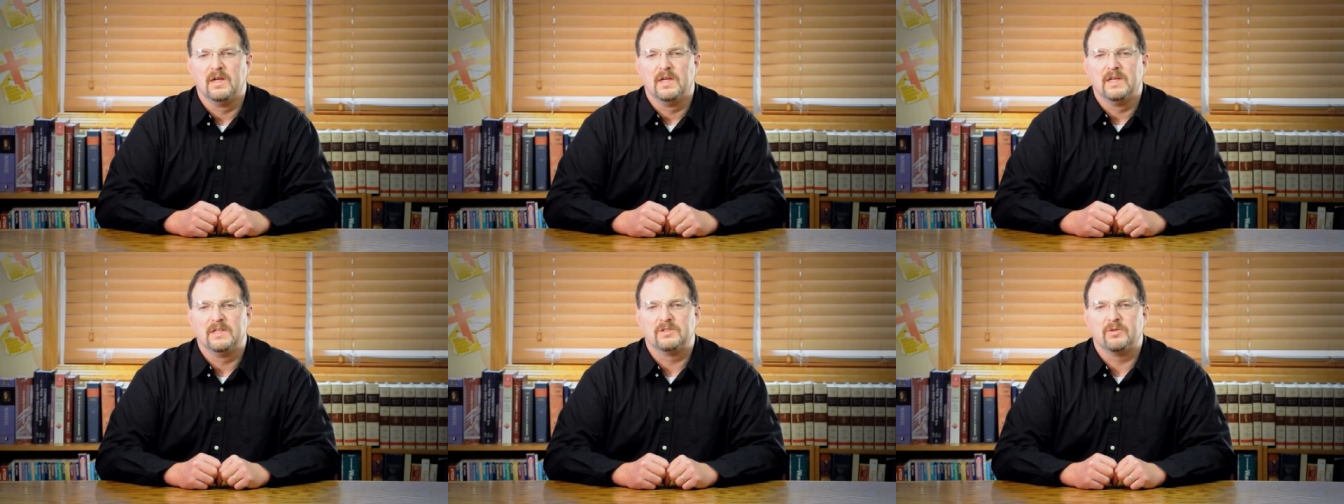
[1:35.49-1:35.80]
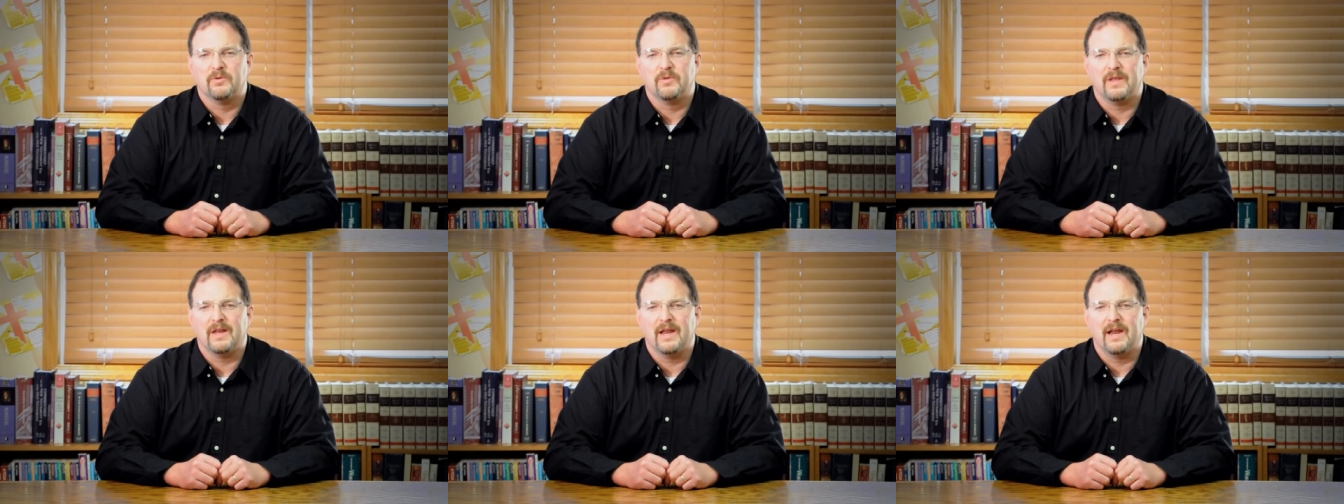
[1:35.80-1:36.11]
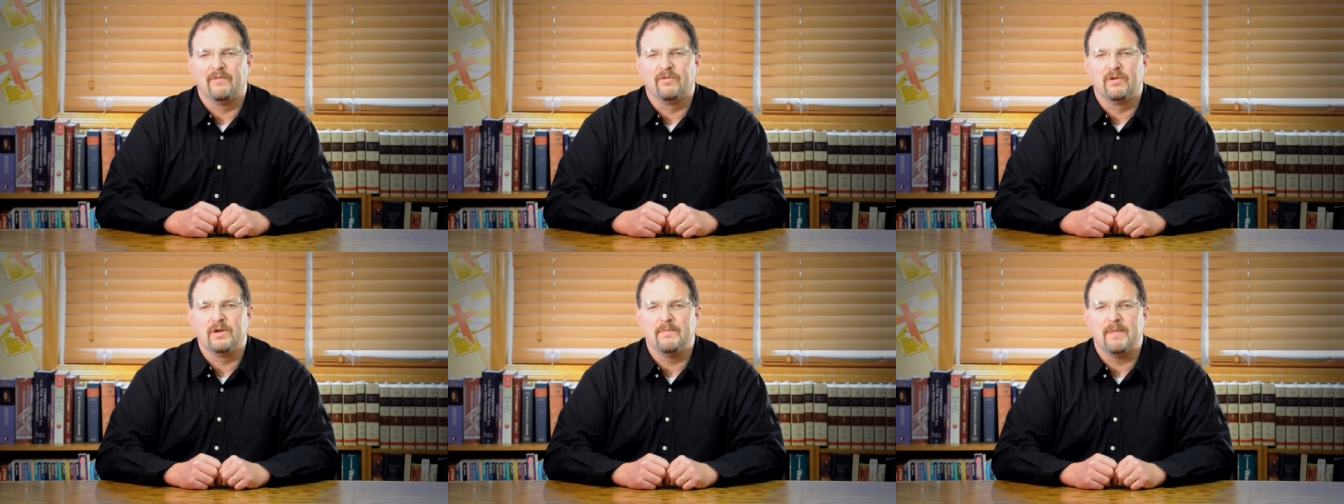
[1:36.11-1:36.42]
so that
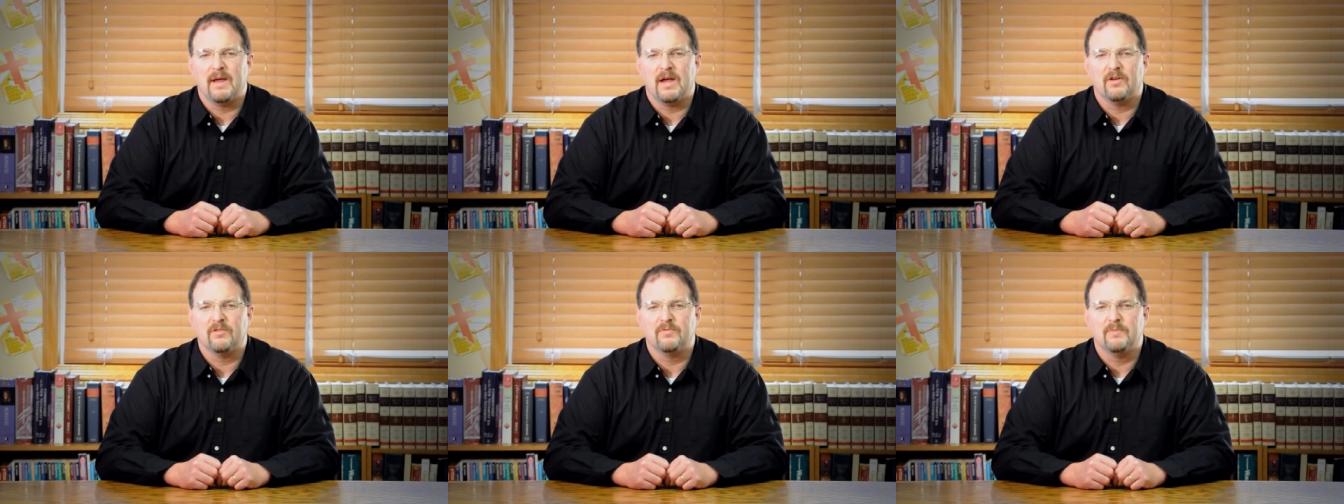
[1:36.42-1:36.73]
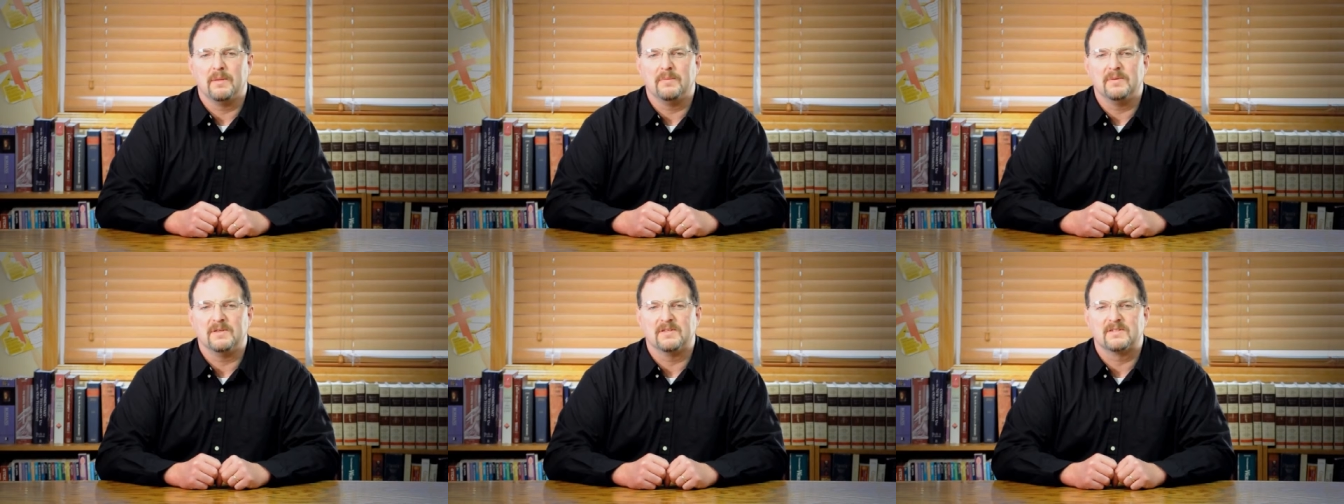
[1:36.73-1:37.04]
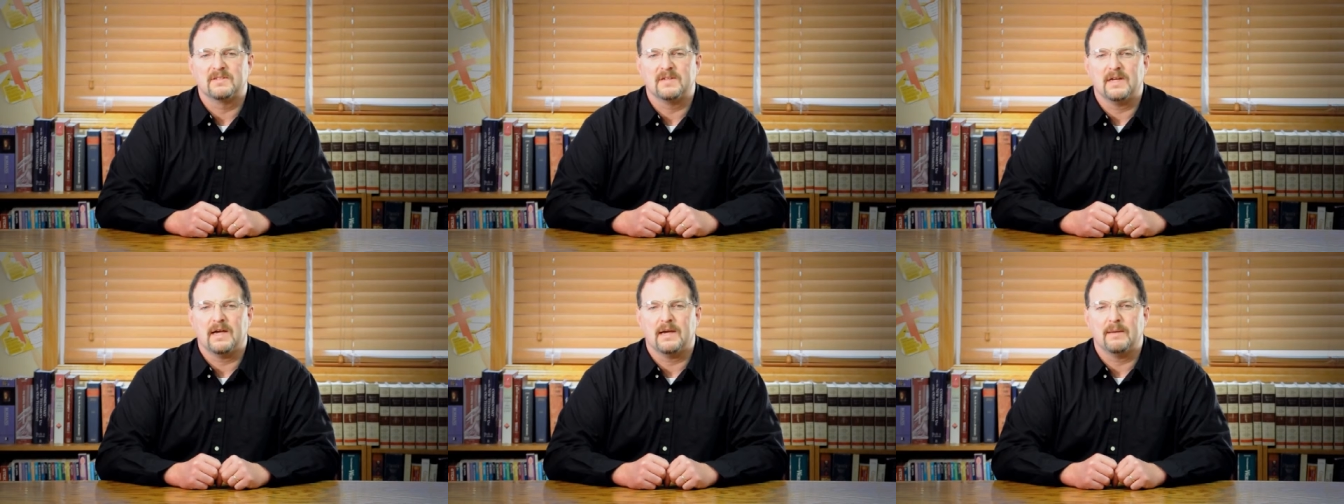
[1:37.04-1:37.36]
every mouth may be
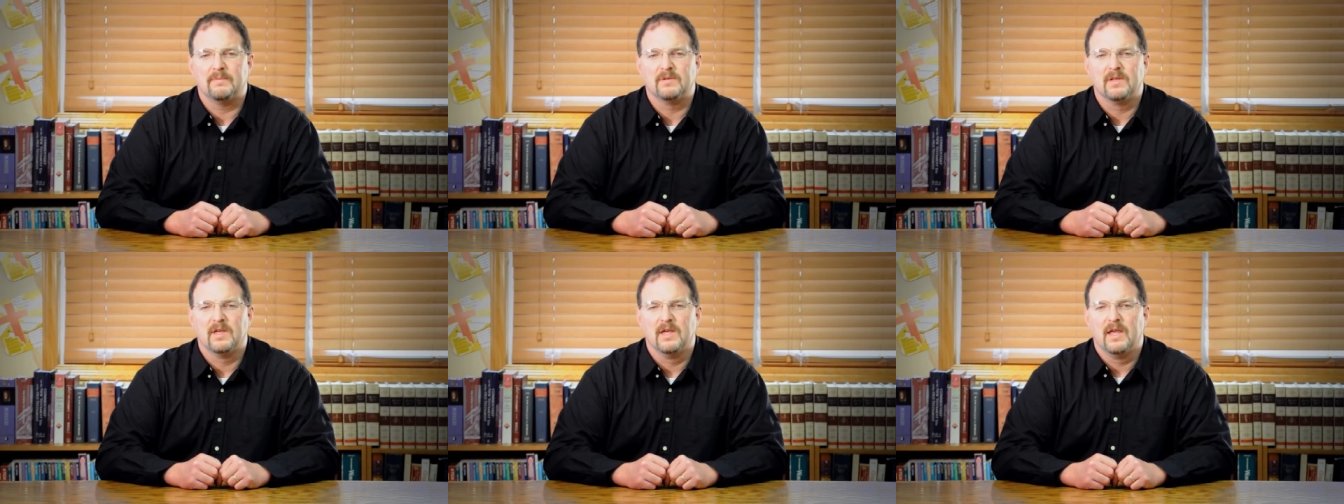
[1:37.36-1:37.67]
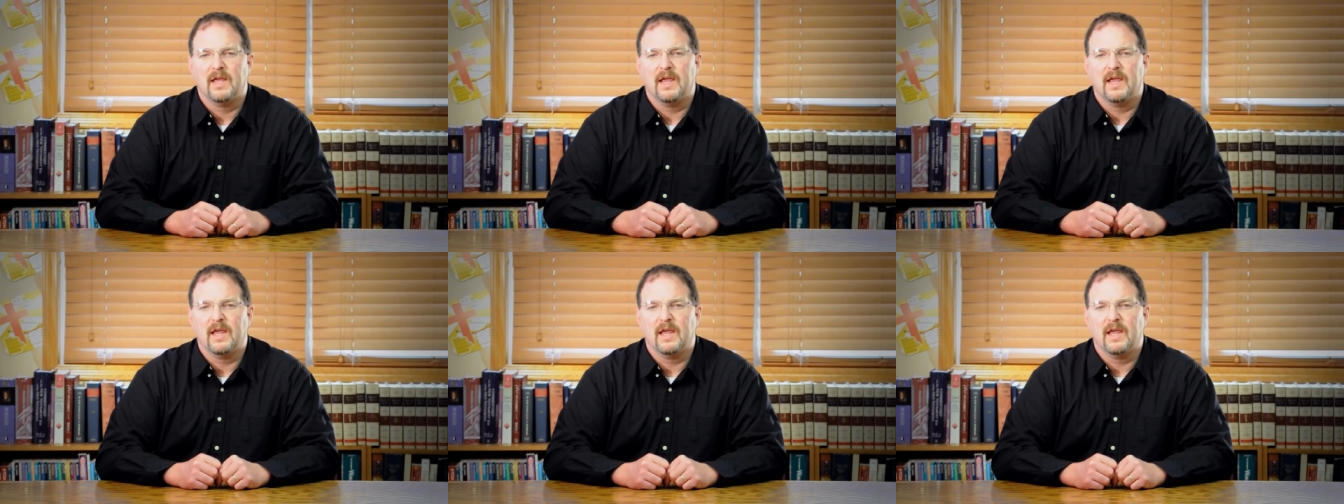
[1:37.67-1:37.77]
stopped,